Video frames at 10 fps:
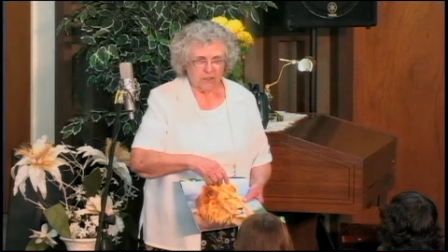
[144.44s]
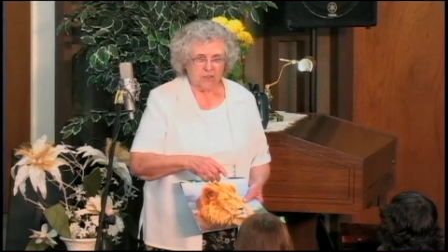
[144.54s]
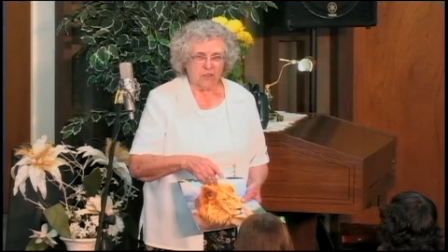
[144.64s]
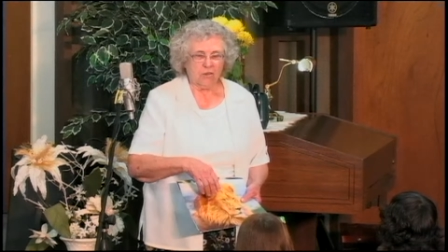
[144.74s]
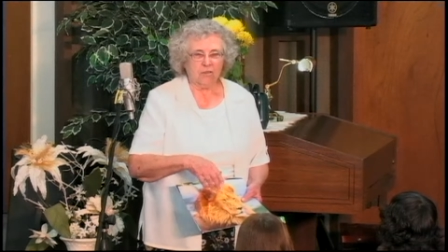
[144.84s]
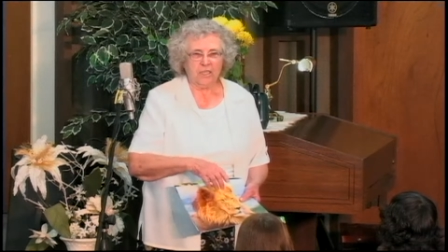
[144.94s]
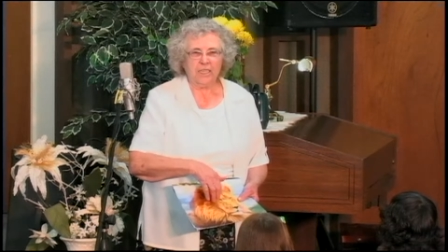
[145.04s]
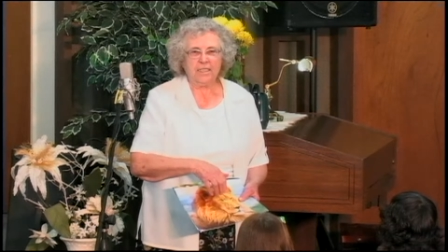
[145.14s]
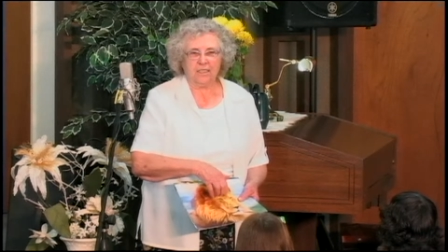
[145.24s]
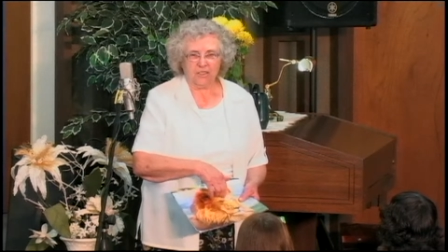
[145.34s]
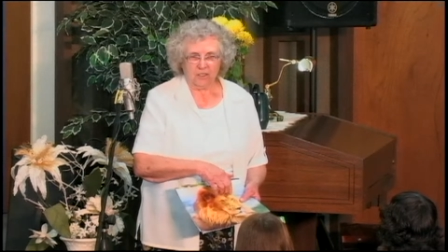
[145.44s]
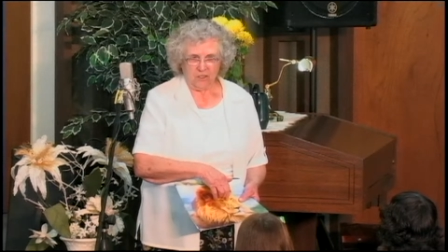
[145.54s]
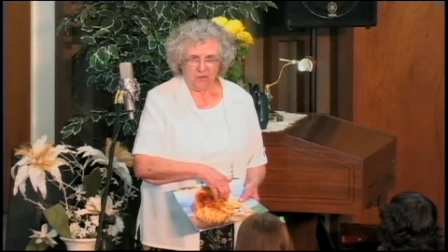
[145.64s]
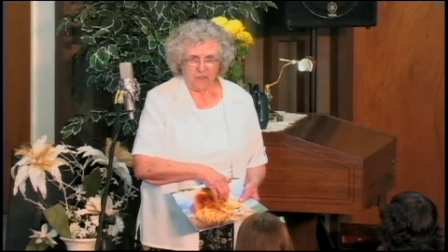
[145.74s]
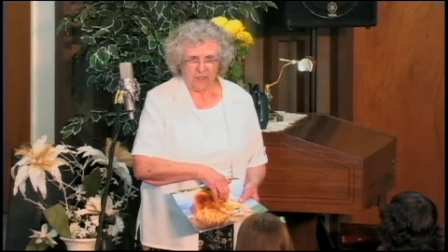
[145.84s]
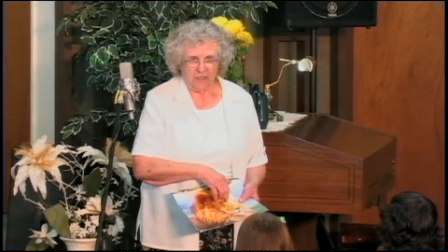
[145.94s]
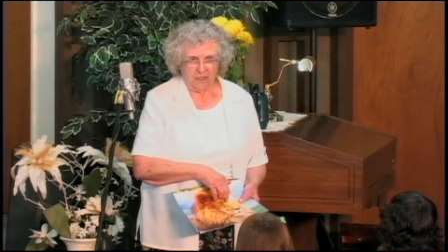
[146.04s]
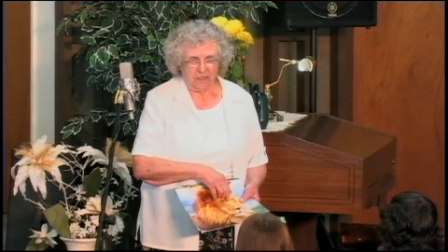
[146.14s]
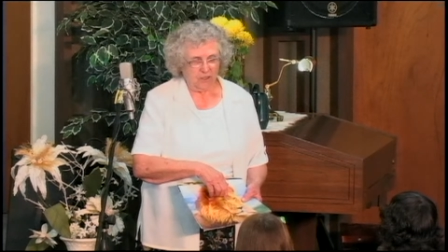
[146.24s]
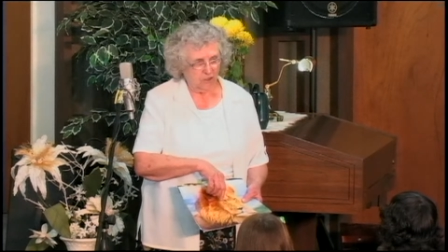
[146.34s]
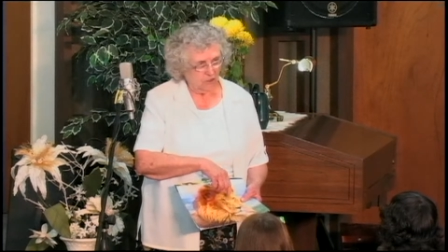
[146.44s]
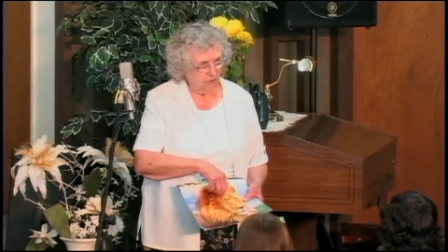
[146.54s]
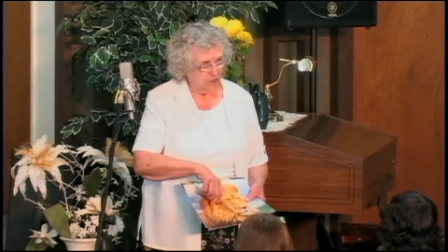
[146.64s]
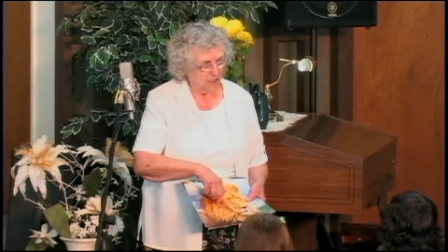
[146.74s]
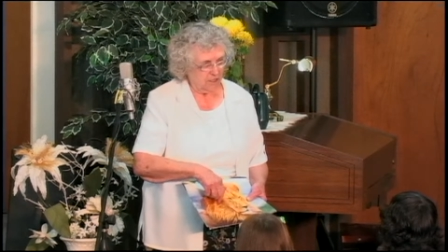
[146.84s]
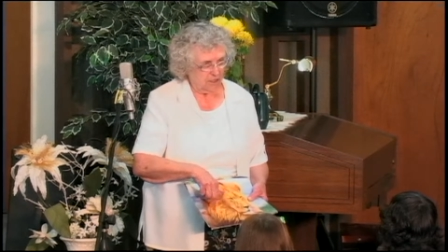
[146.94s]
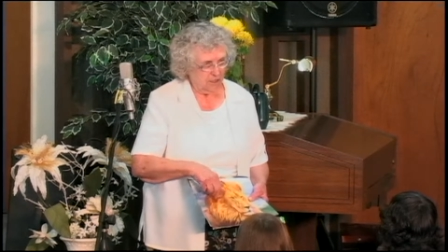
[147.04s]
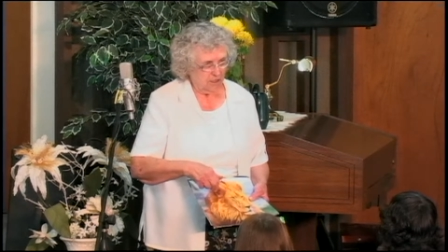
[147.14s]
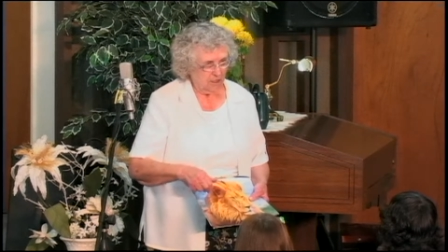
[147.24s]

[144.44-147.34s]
No, he doesn't do the killing. You know who does it?